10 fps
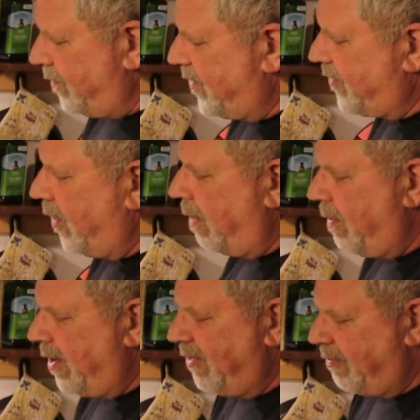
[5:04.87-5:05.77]

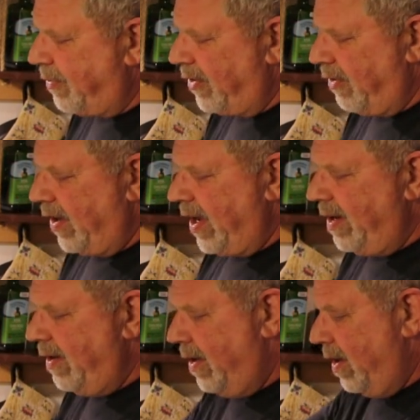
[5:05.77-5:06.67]
strawberries
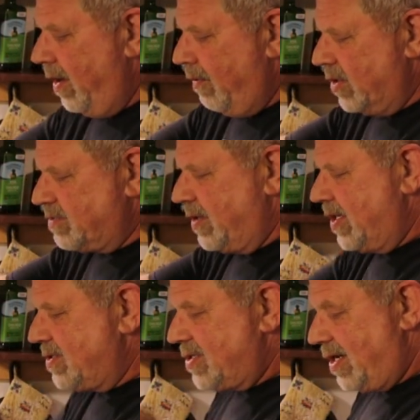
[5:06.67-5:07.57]
pureed, which
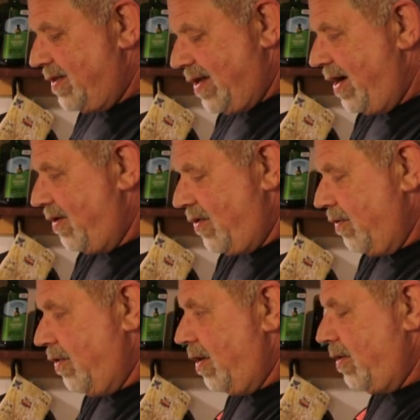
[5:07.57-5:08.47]
means that they are
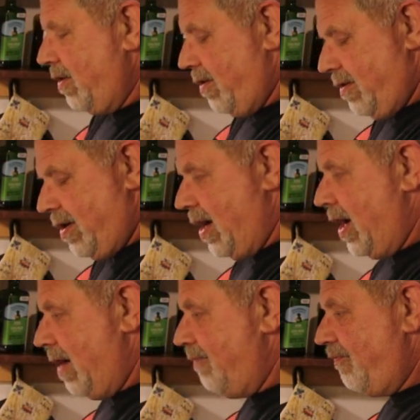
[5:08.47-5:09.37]
no longer
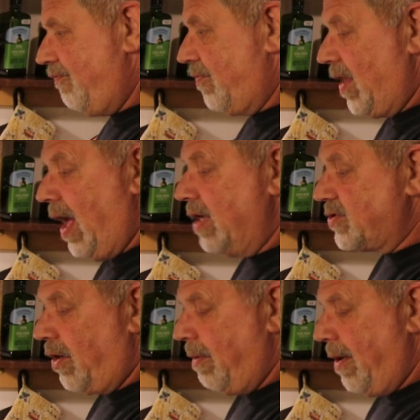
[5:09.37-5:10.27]
a
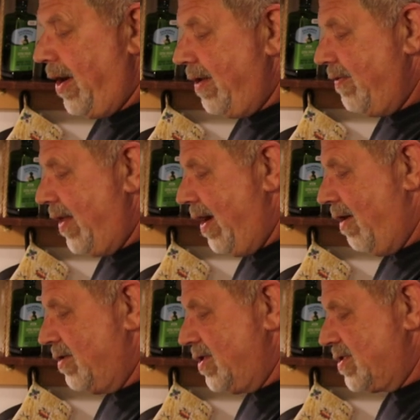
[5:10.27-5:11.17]
strawberry. They
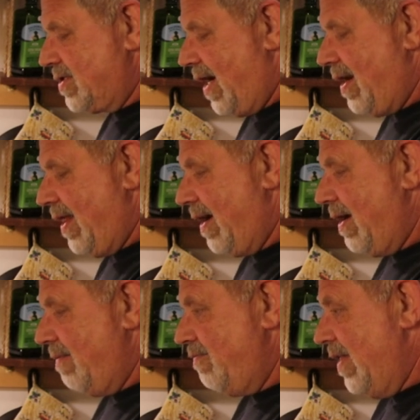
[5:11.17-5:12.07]
are just kind of like
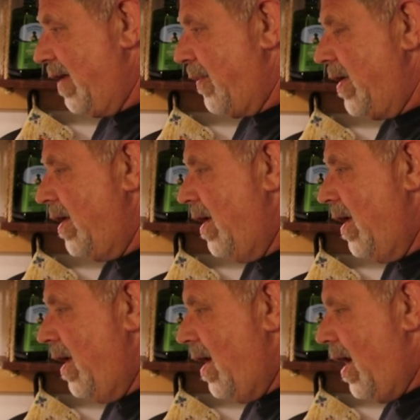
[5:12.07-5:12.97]
a liquid
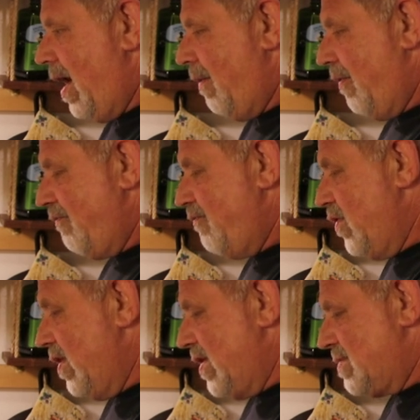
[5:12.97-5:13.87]
with
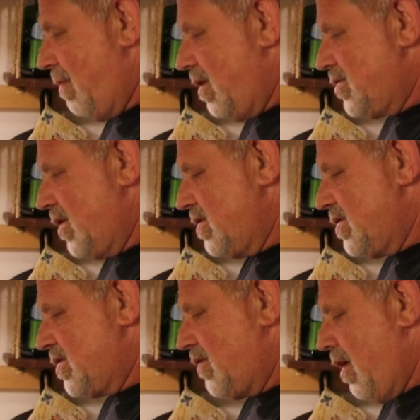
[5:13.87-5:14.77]
really small chunks
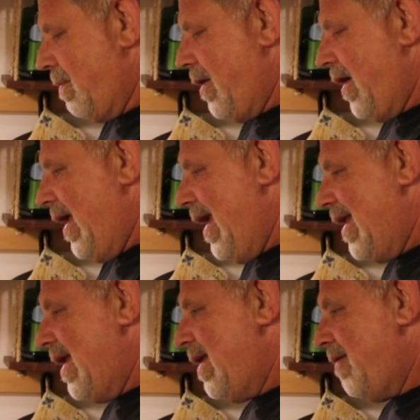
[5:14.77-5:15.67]
of strawberry
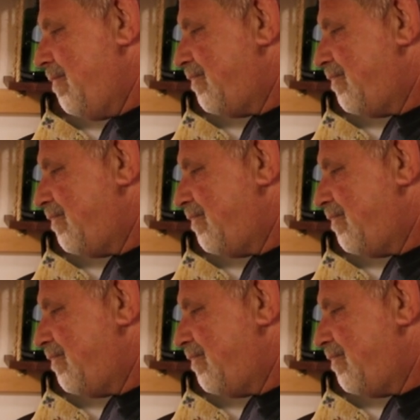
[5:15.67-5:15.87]
in it.